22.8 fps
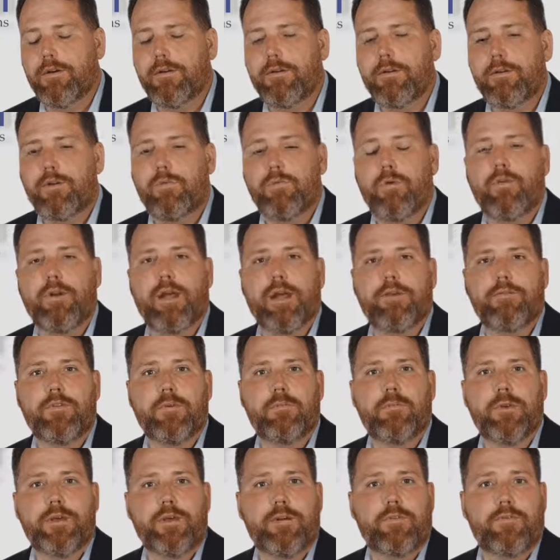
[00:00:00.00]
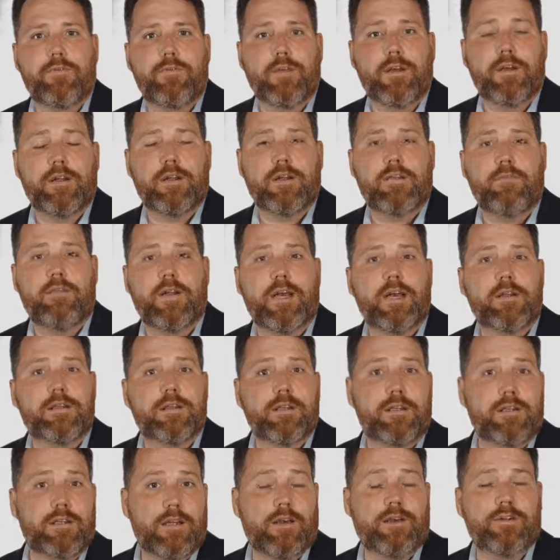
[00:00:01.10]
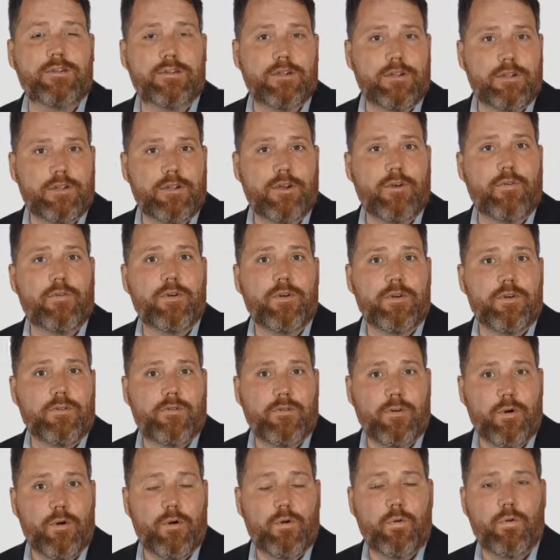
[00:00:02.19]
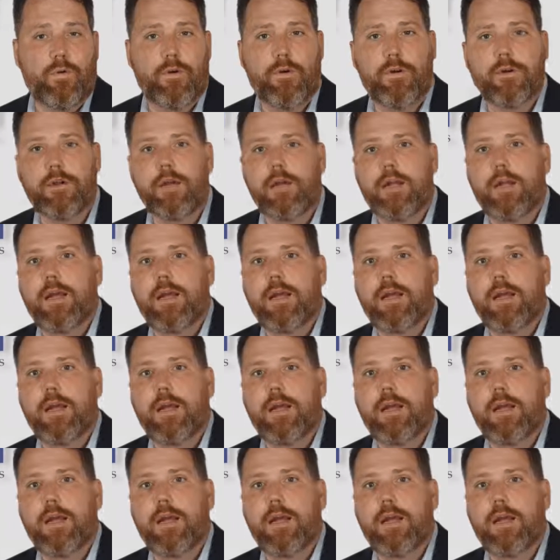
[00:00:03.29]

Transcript: you won't have the benefit of that deduction going forward.